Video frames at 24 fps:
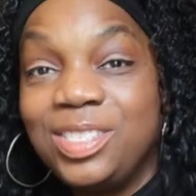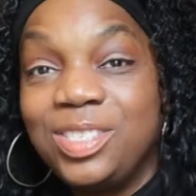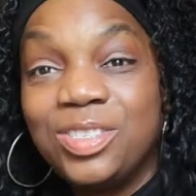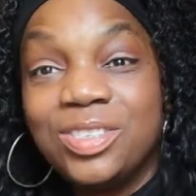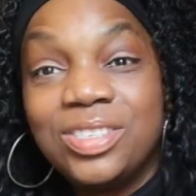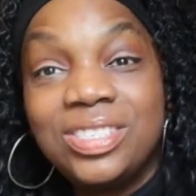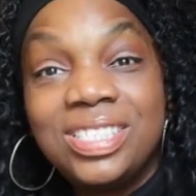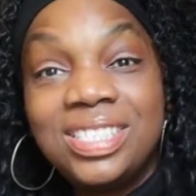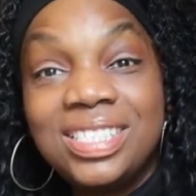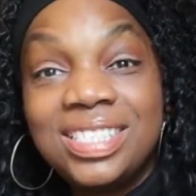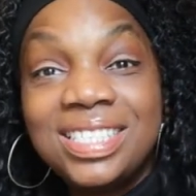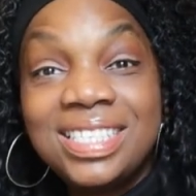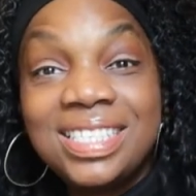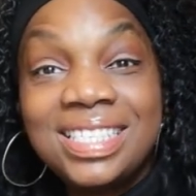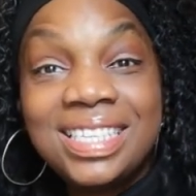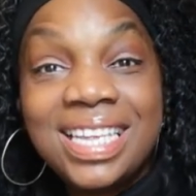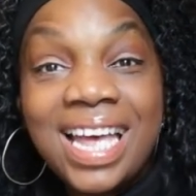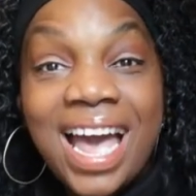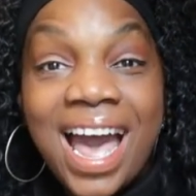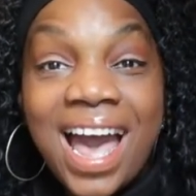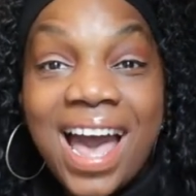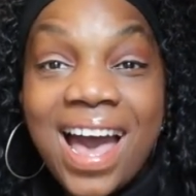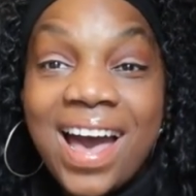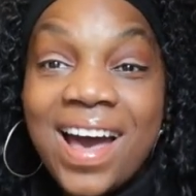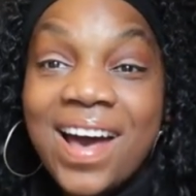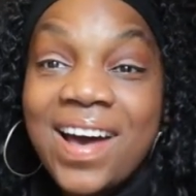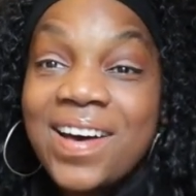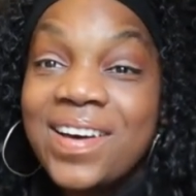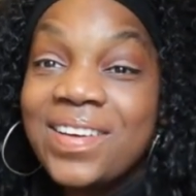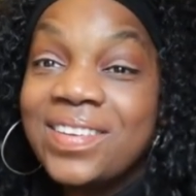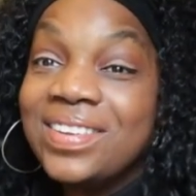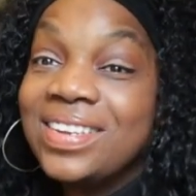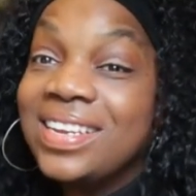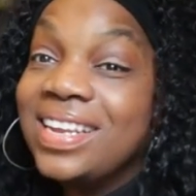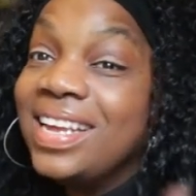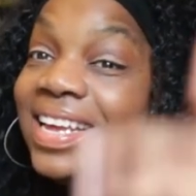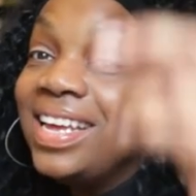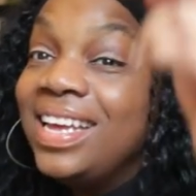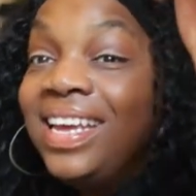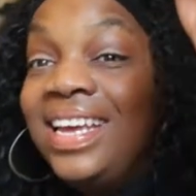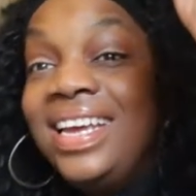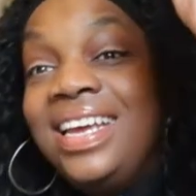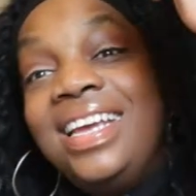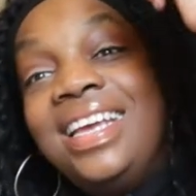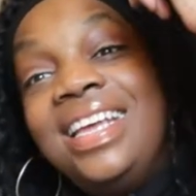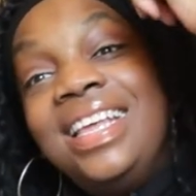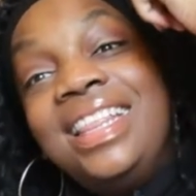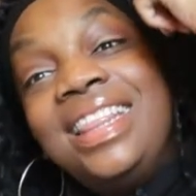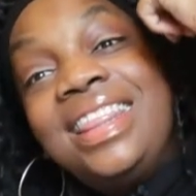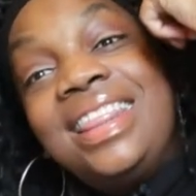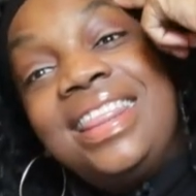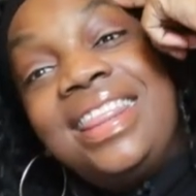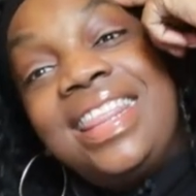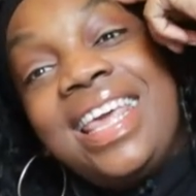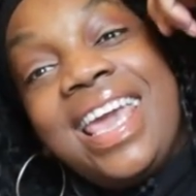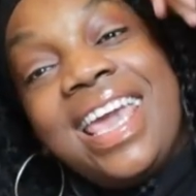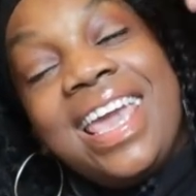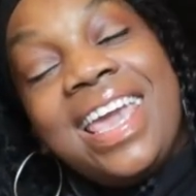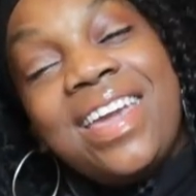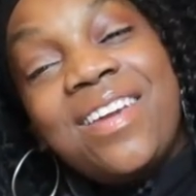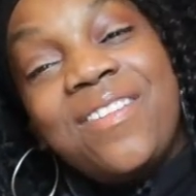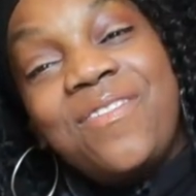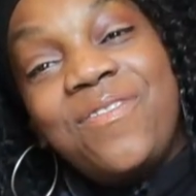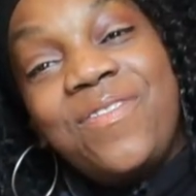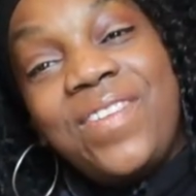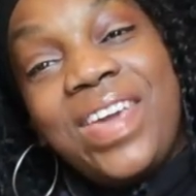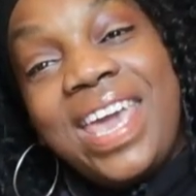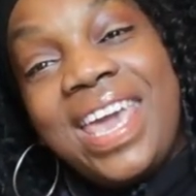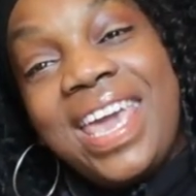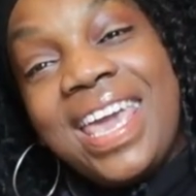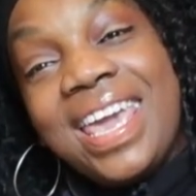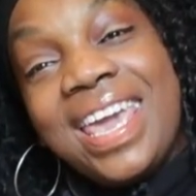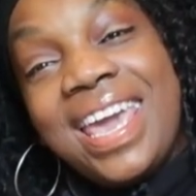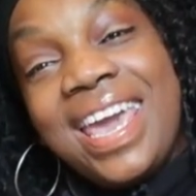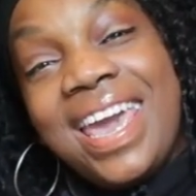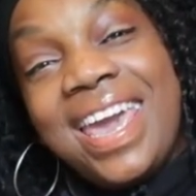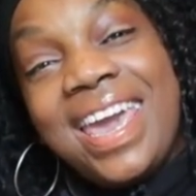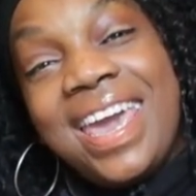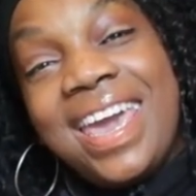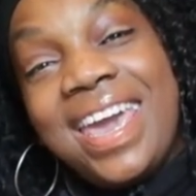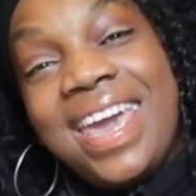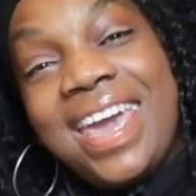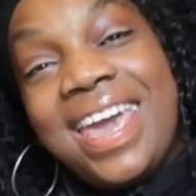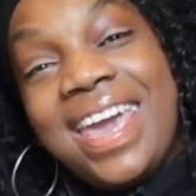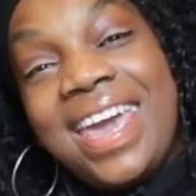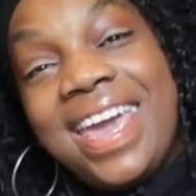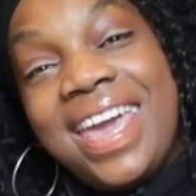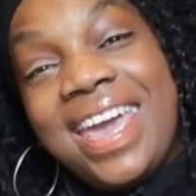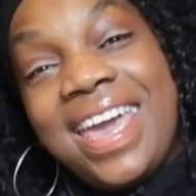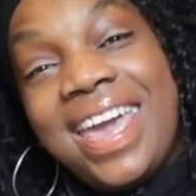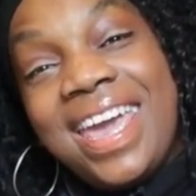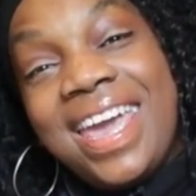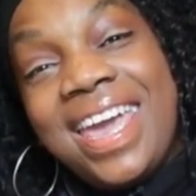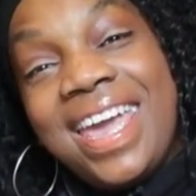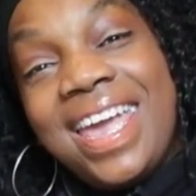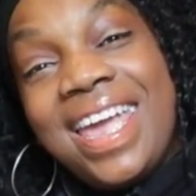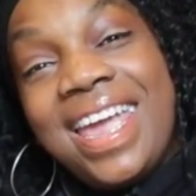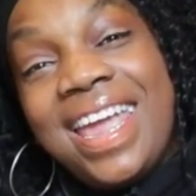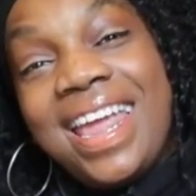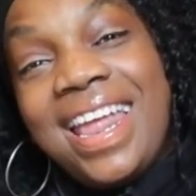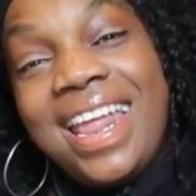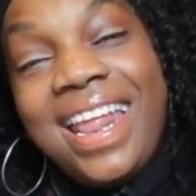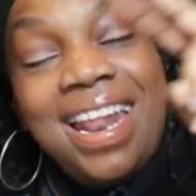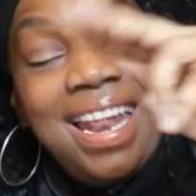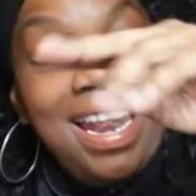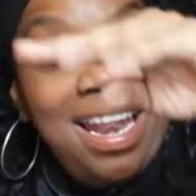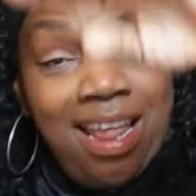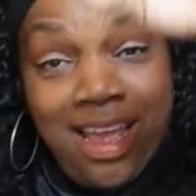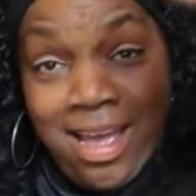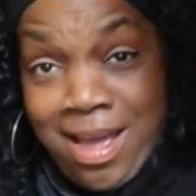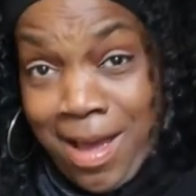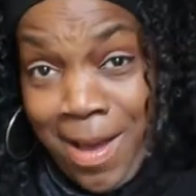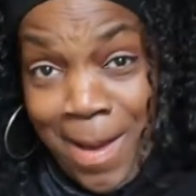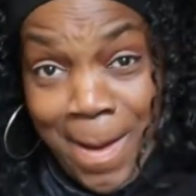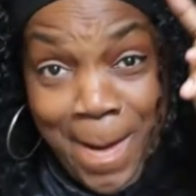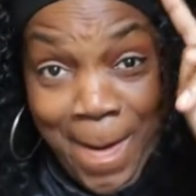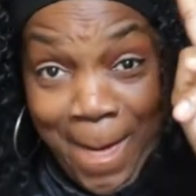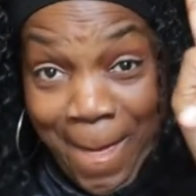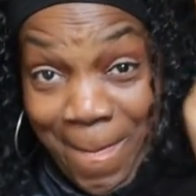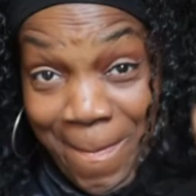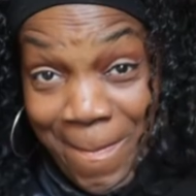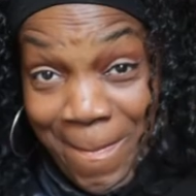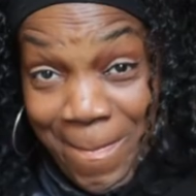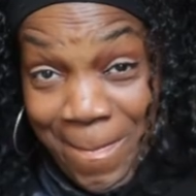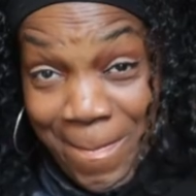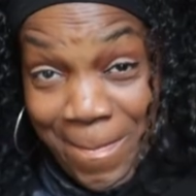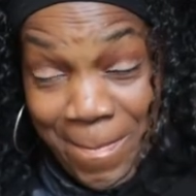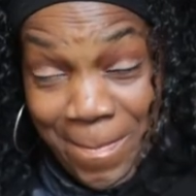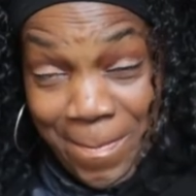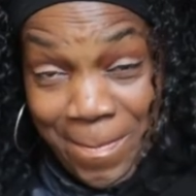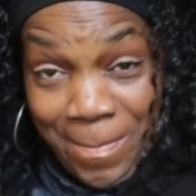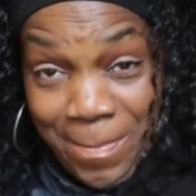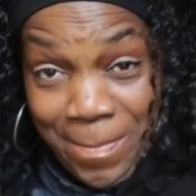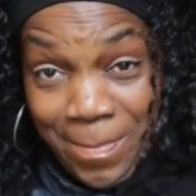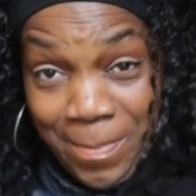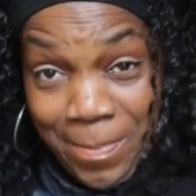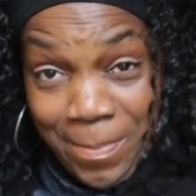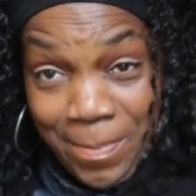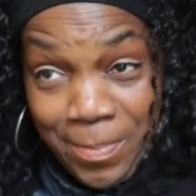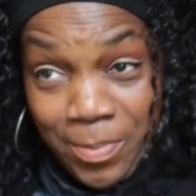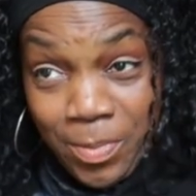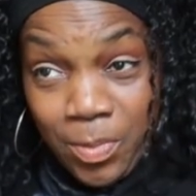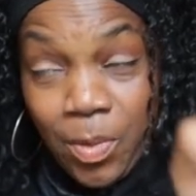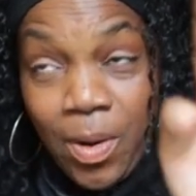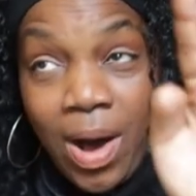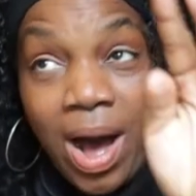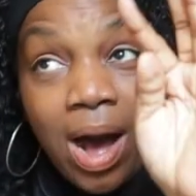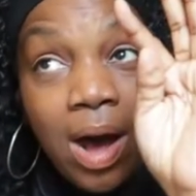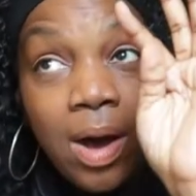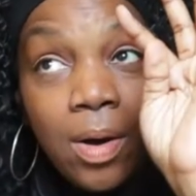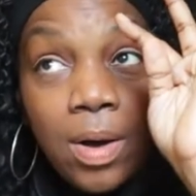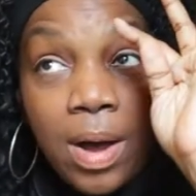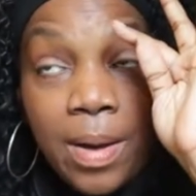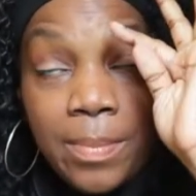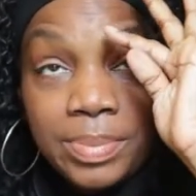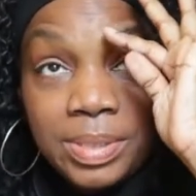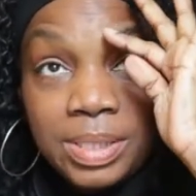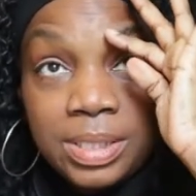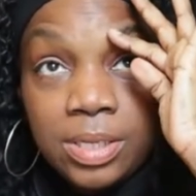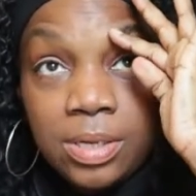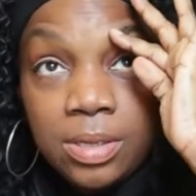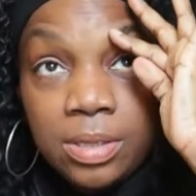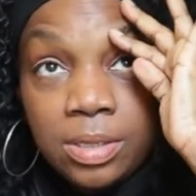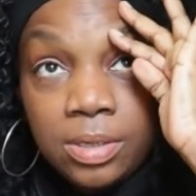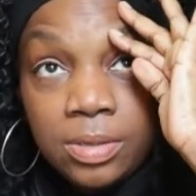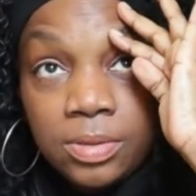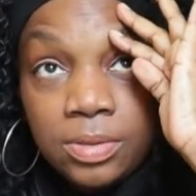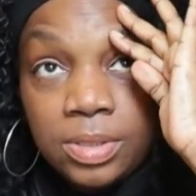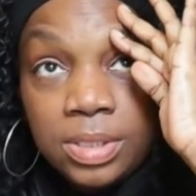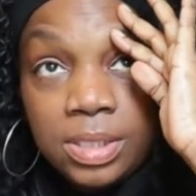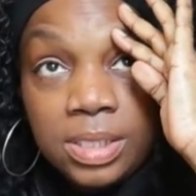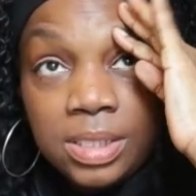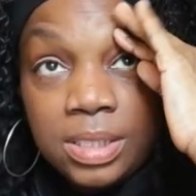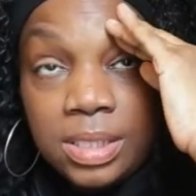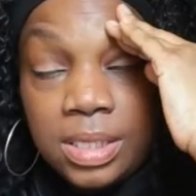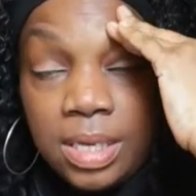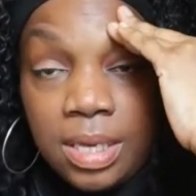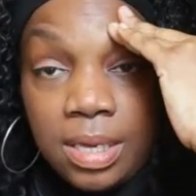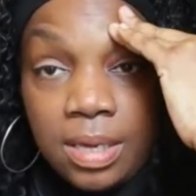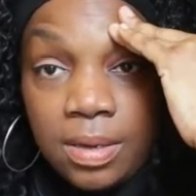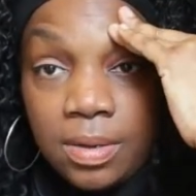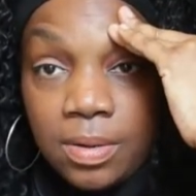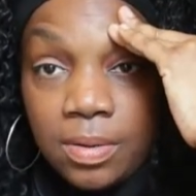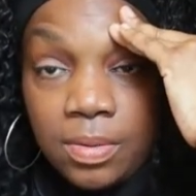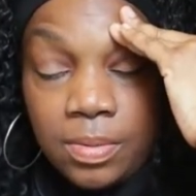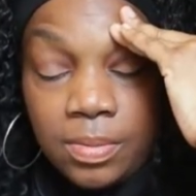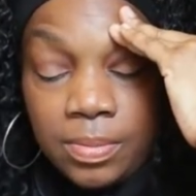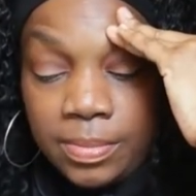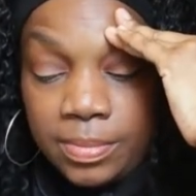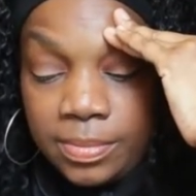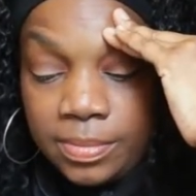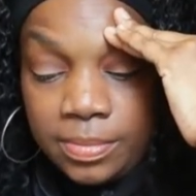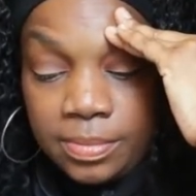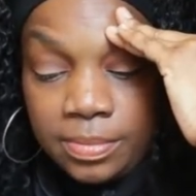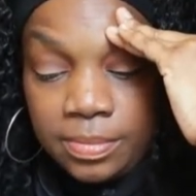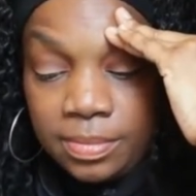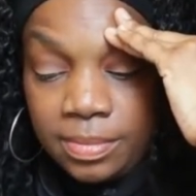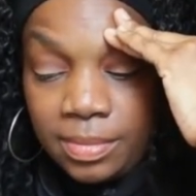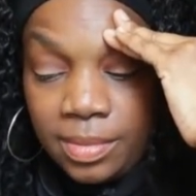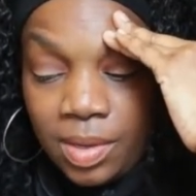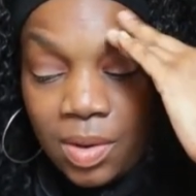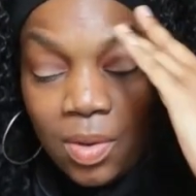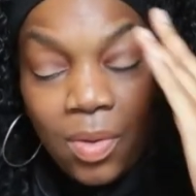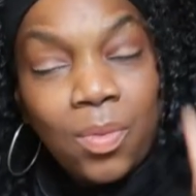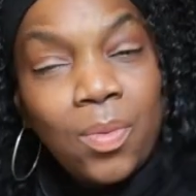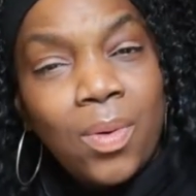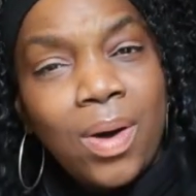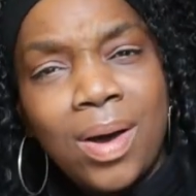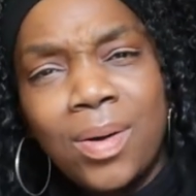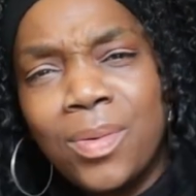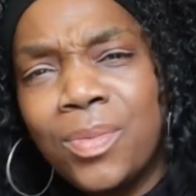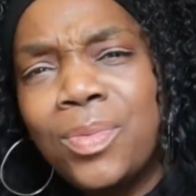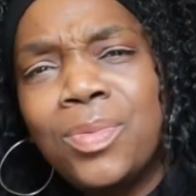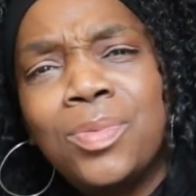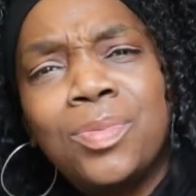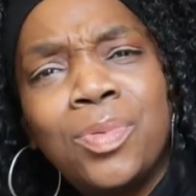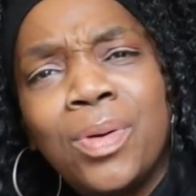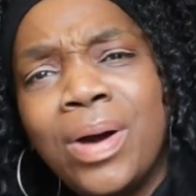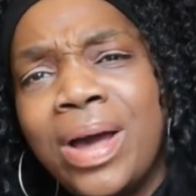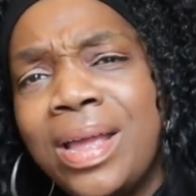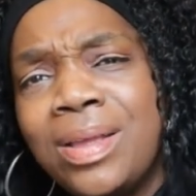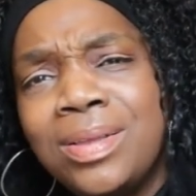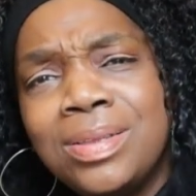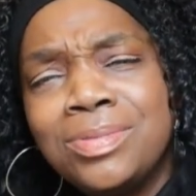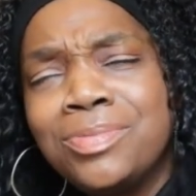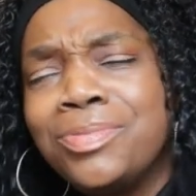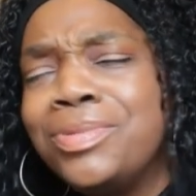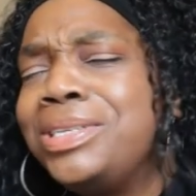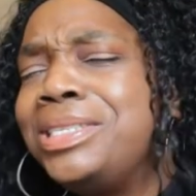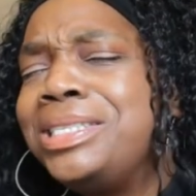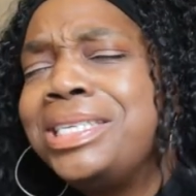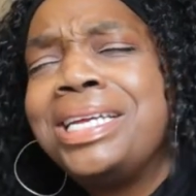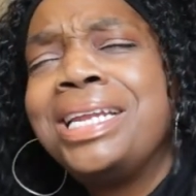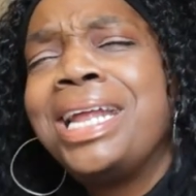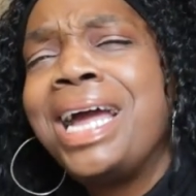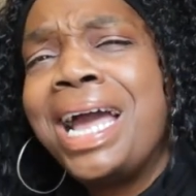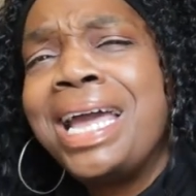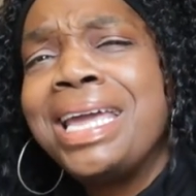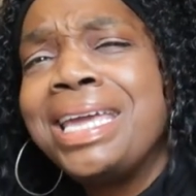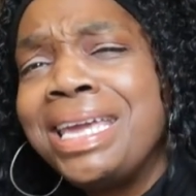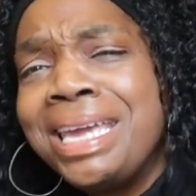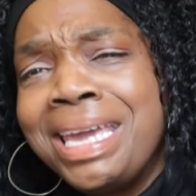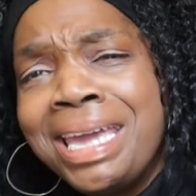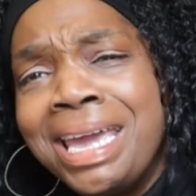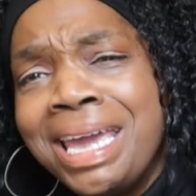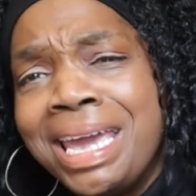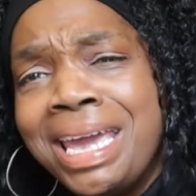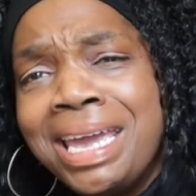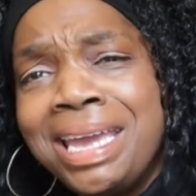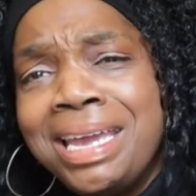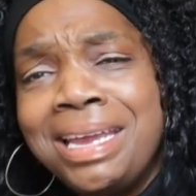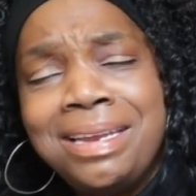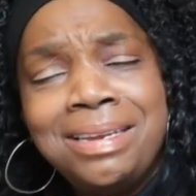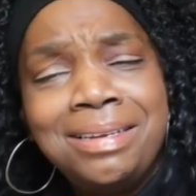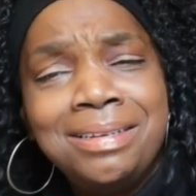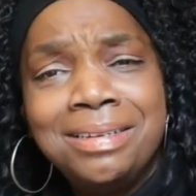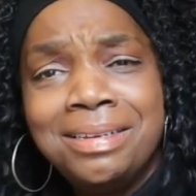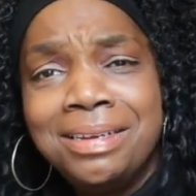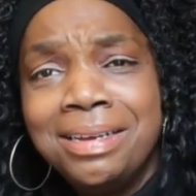Trish is out. Think vegan. Wow, I'm still a little dizzy. What, what, what did I eat?